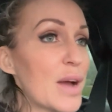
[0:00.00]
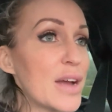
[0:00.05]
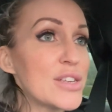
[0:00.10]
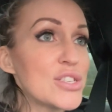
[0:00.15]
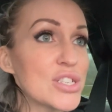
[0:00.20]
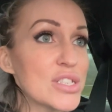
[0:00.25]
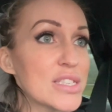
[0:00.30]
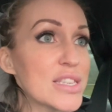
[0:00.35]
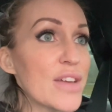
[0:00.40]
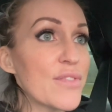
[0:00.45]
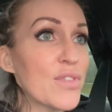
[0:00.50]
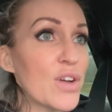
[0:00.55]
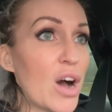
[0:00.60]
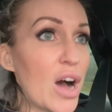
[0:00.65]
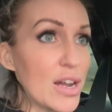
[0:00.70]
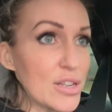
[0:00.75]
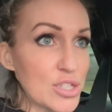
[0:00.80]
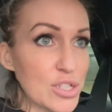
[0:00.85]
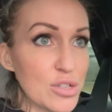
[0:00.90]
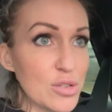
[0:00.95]
I just have
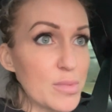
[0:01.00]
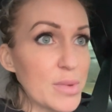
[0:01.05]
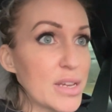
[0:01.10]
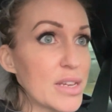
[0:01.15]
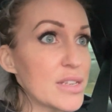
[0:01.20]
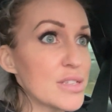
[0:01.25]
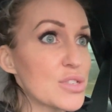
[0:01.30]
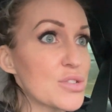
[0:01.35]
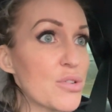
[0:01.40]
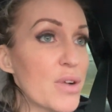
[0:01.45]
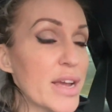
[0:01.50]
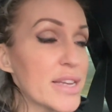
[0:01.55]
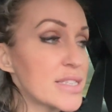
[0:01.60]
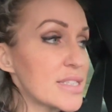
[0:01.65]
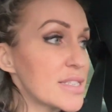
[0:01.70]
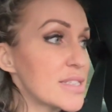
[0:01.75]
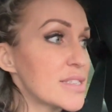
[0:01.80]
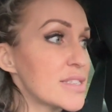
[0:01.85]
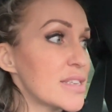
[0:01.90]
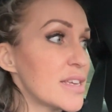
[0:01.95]
got to because
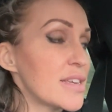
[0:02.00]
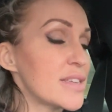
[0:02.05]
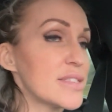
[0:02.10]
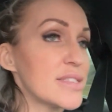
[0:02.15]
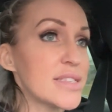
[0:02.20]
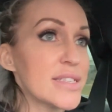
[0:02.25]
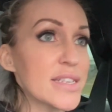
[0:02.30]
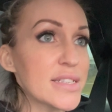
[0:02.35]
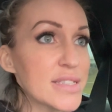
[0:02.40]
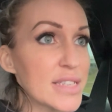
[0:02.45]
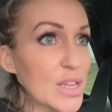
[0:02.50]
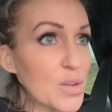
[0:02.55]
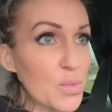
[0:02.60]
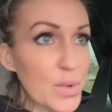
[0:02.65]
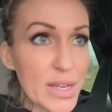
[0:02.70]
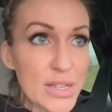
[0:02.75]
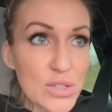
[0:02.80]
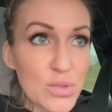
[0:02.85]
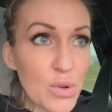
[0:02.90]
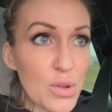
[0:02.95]
Crisis is 16
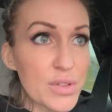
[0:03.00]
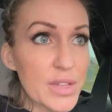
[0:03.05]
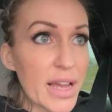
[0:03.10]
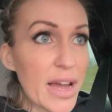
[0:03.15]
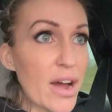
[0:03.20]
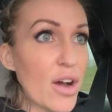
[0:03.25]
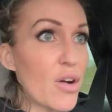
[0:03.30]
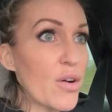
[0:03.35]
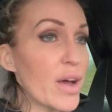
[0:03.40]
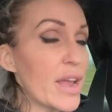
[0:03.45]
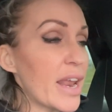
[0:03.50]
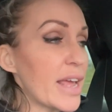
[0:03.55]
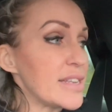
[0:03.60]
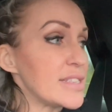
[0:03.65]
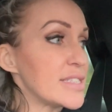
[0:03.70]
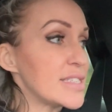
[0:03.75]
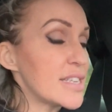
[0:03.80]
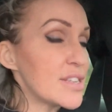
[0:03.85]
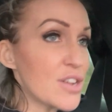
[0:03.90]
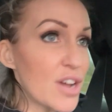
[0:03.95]
weeks old now and I
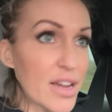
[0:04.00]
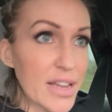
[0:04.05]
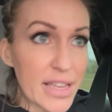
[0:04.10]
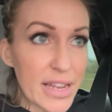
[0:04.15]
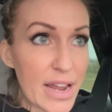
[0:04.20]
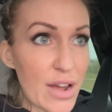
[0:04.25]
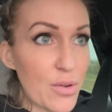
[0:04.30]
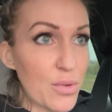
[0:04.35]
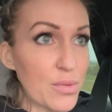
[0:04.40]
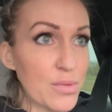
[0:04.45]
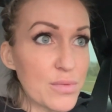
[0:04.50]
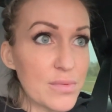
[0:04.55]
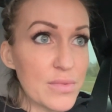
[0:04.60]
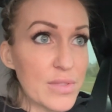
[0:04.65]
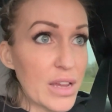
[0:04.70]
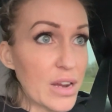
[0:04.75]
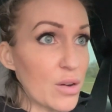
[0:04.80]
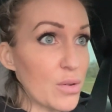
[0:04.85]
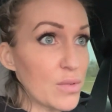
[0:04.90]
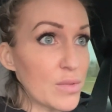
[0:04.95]
did not get out
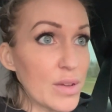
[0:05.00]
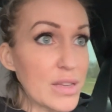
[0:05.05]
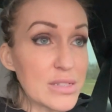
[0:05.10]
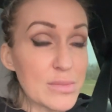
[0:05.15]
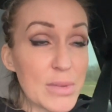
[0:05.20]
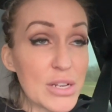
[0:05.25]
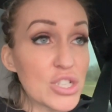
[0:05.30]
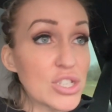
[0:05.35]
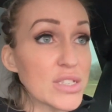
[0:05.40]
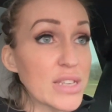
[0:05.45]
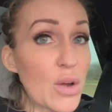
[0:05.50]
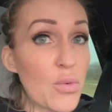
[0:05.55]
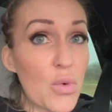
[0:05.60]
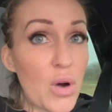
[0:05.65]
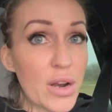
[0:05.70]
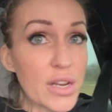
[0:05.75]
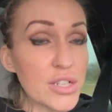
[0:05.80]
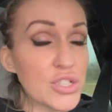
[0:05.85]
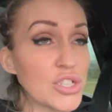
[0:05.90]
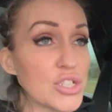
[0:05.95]
there as much as I
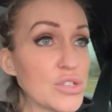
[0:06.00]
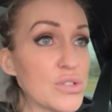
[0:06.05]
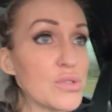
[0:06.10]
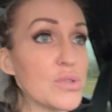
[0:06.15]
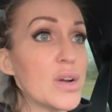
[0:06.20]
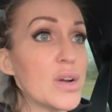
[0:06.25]
wanted to.